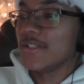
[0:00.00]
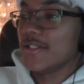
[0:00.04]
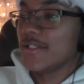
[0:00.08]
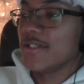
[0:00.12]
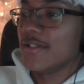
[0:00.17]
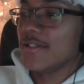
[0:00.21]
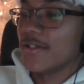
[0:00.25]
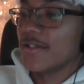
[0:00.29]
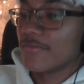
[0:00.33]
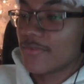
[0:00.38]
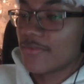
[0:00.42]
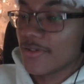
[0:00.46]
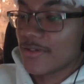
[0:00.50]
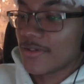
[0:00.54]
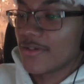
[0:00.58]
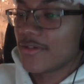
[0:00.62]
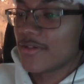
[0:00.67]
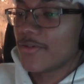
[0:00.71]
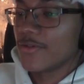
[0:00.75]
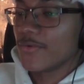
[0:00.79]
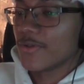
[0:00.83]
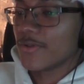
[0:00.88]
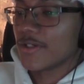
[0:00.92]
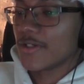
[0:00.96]
gifted.
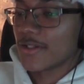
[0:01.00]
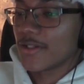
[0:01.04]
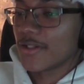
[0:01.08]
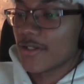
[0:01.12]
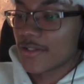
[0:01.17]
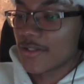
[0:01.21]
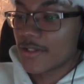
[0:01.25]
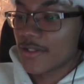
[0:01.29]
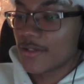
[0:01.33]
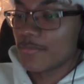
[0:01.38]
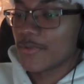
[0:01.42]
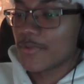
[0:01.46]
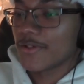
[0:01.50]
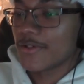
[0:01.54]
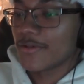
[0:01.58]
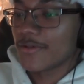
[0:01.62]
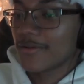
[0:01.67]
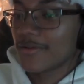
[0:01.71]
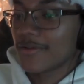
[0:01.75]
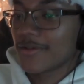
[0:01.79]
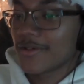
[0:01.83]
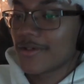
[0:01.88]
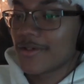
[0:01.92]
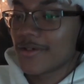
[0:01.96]
You are not like that, buddy.
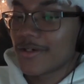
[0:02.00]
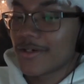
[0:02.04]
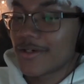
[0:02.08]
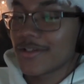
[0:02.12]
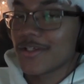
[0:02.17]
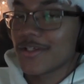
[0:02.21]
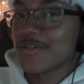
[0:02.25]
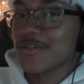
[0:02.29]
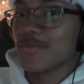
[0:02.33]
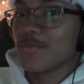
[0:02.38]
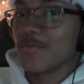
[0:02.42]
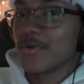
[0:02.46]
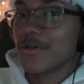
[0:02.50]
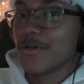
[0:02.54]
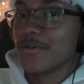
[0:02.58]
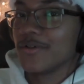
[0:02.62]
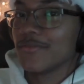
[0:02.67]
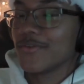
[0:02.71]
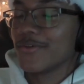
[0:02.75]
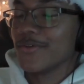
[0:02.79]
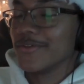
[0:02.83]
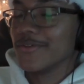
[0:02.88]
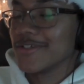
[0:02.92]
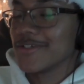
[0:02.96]
Unless you are, of
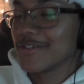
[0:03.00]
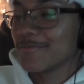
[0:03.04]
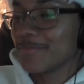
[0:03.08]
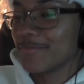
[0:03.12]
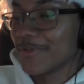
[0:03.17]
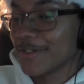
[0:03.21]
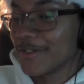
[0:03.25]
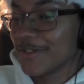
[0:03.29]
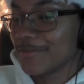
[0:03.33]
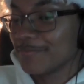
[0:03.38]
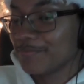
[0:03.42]
course. But